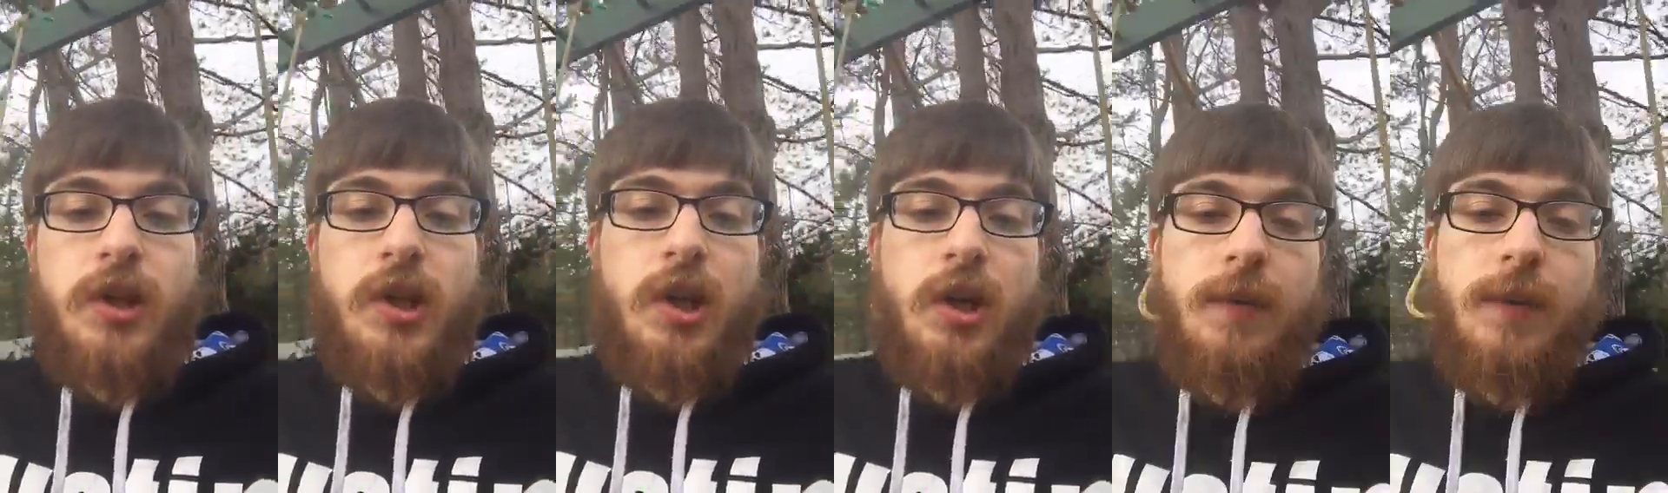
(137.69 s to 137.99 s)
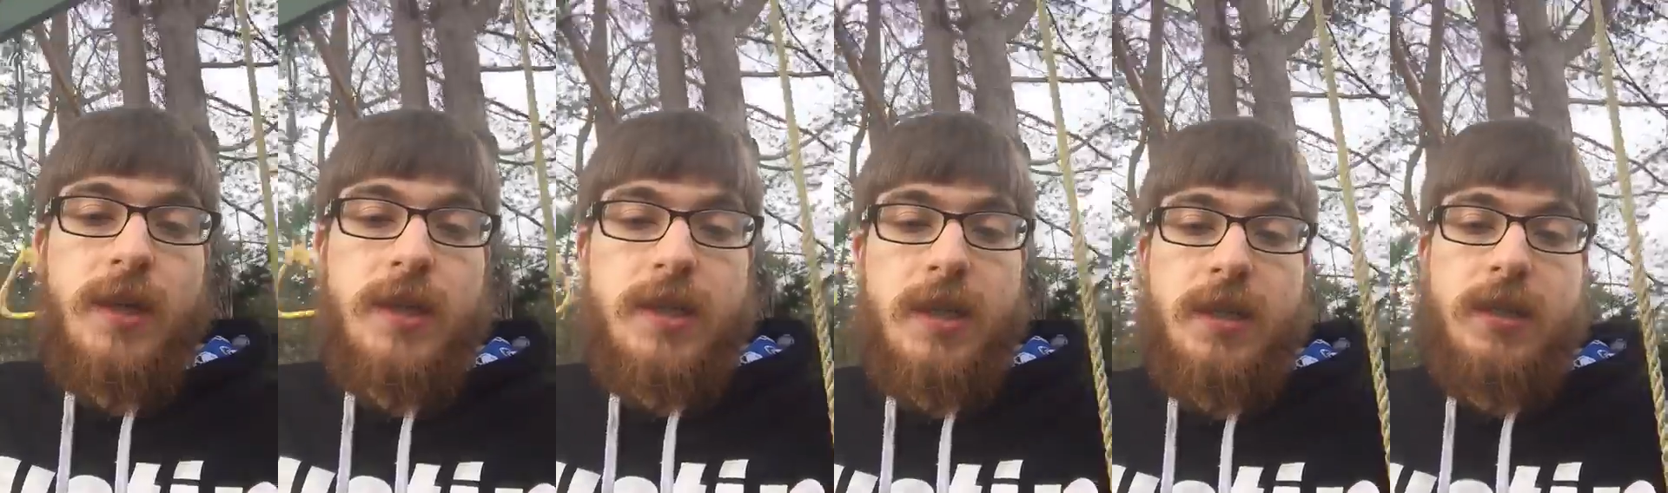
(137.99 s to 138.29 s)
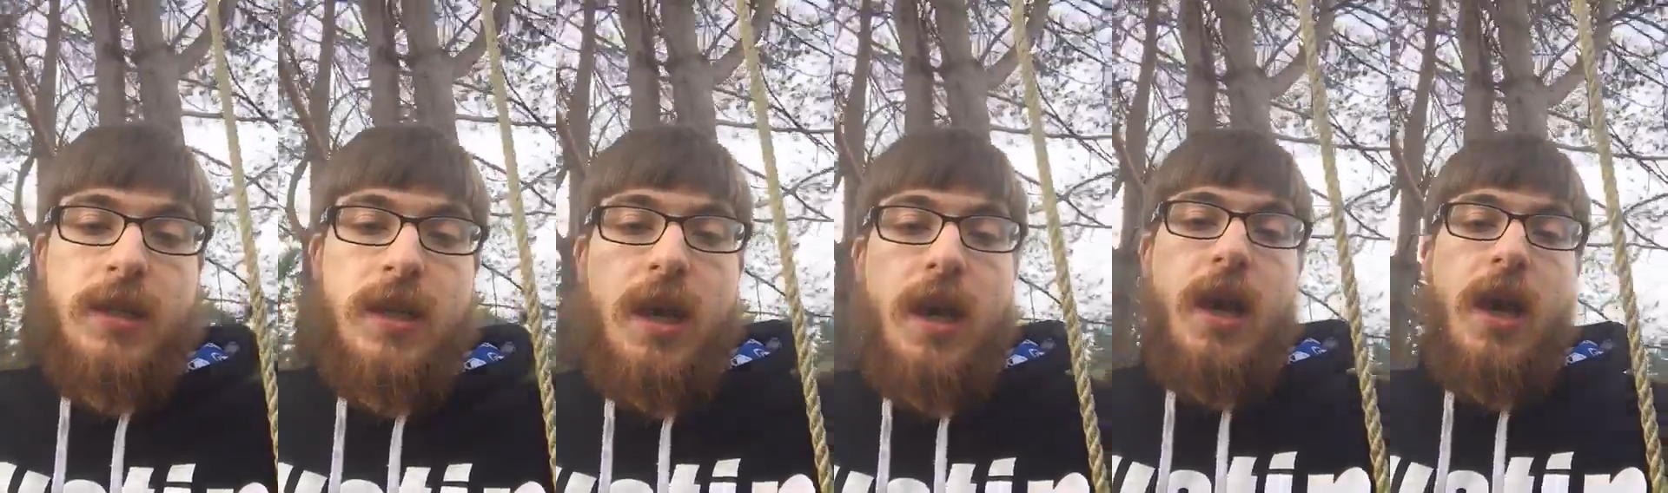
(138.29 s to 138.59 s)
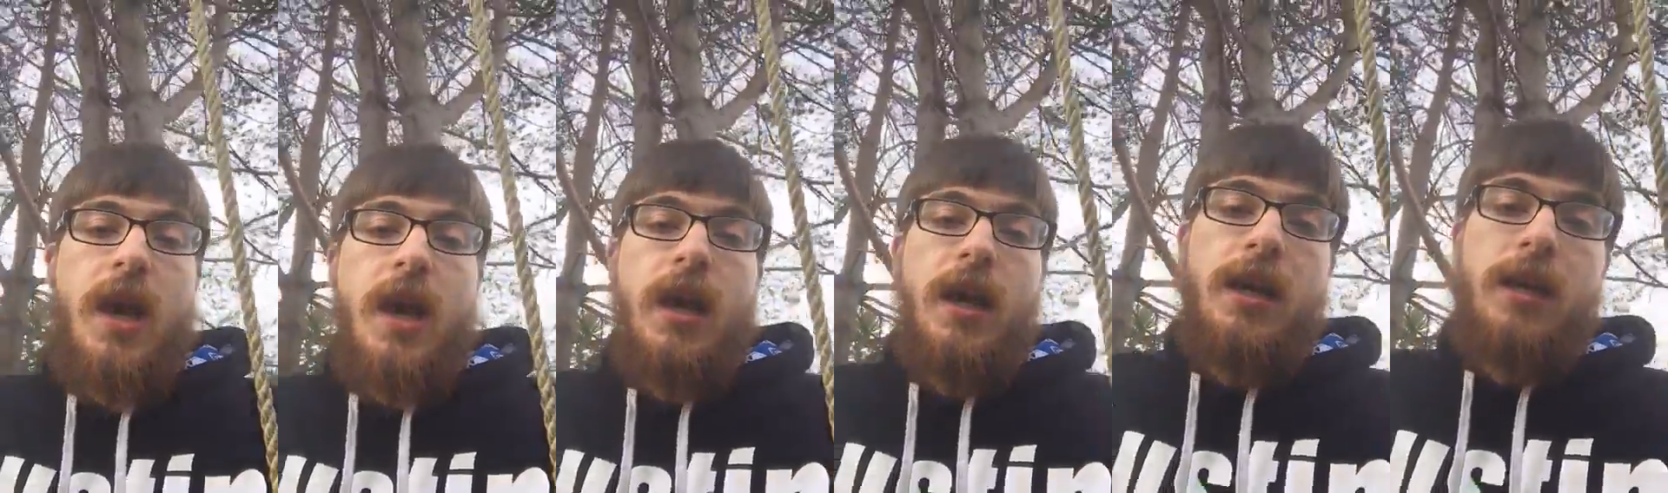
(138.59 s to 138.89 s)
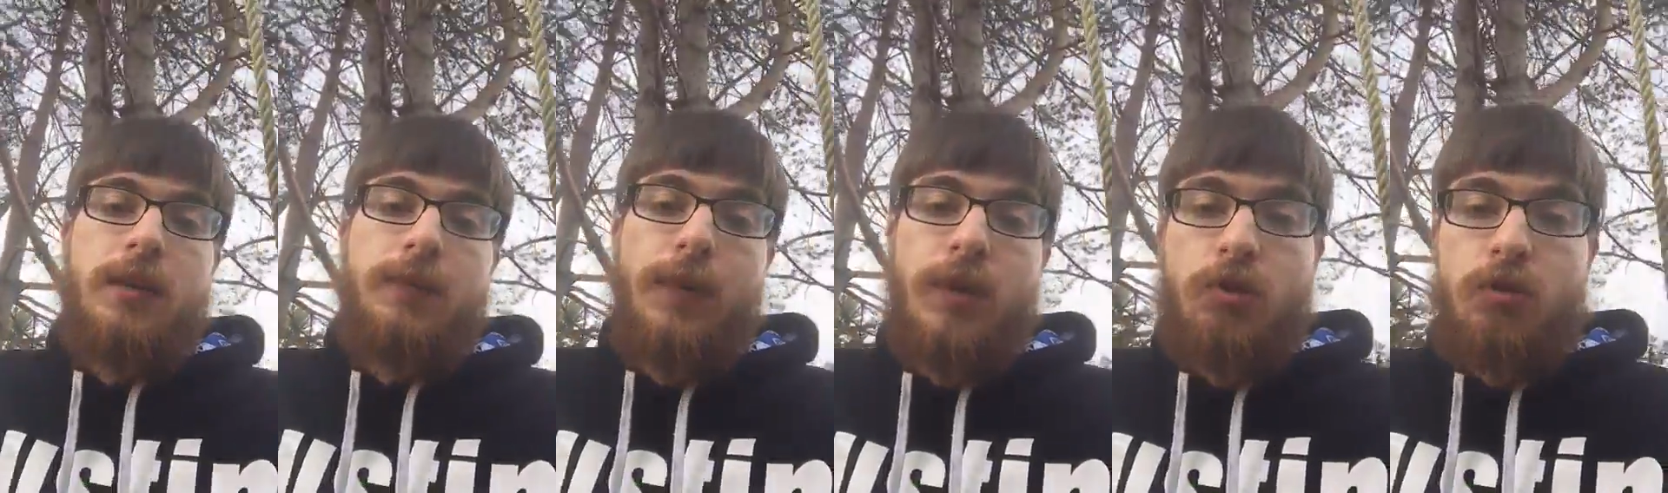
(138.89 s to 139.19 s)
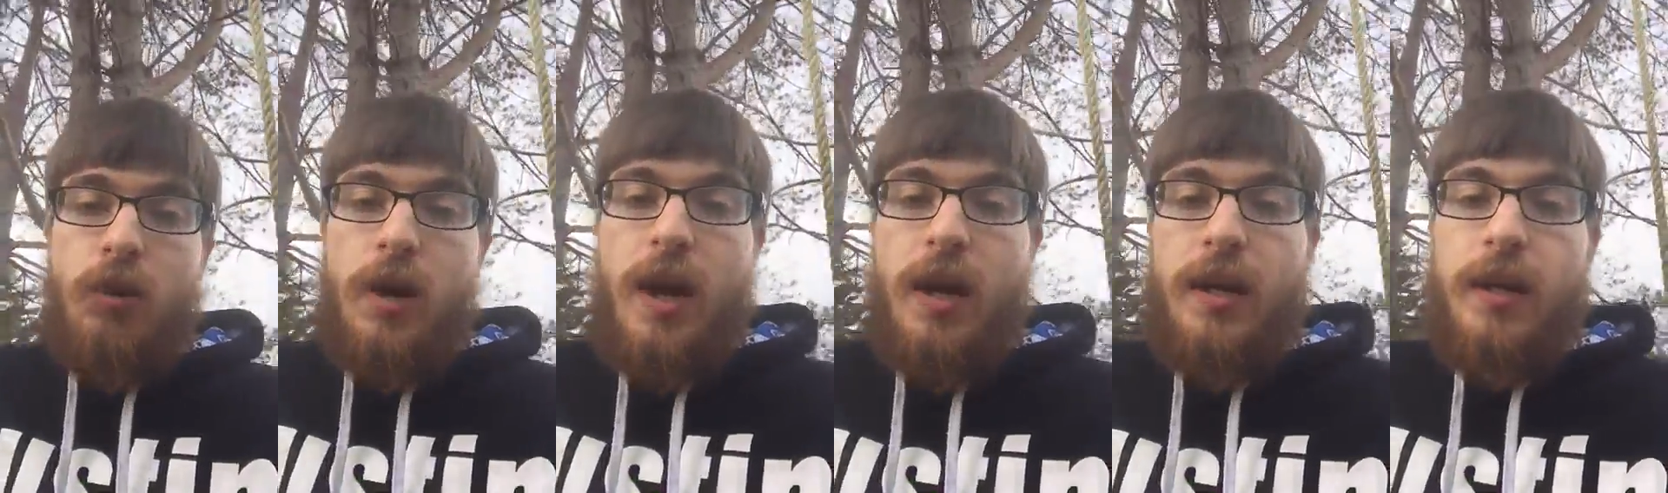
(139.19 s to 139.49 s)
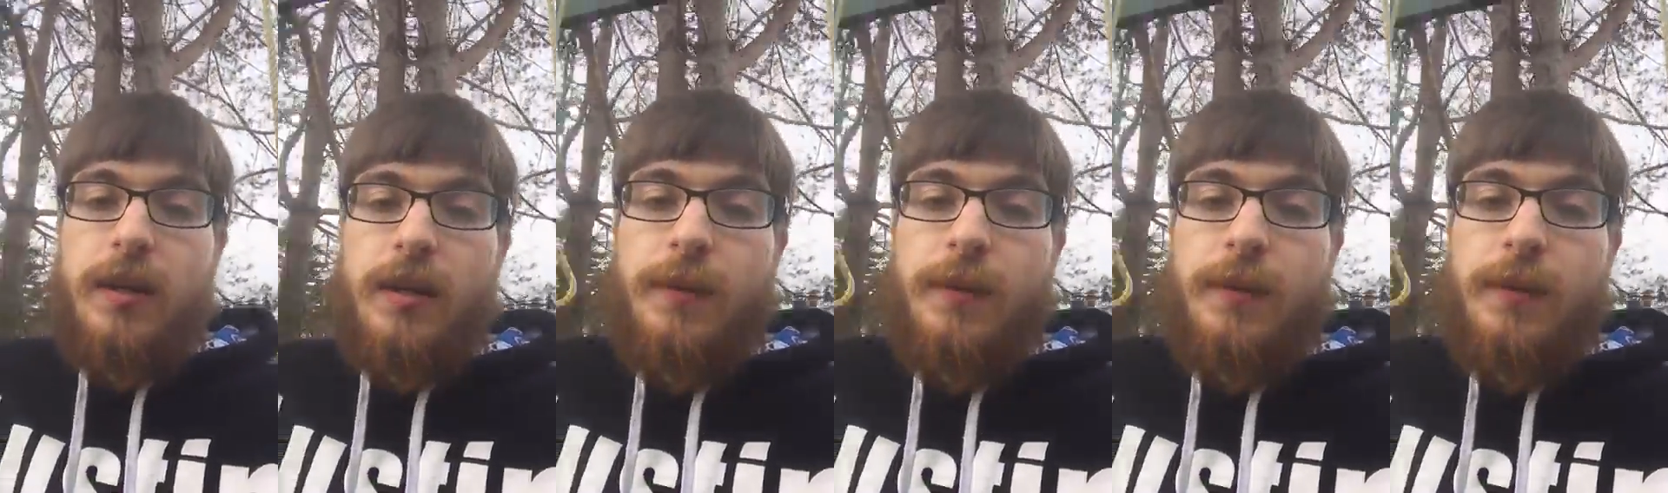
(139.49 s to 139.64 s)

tournament, since they've been trying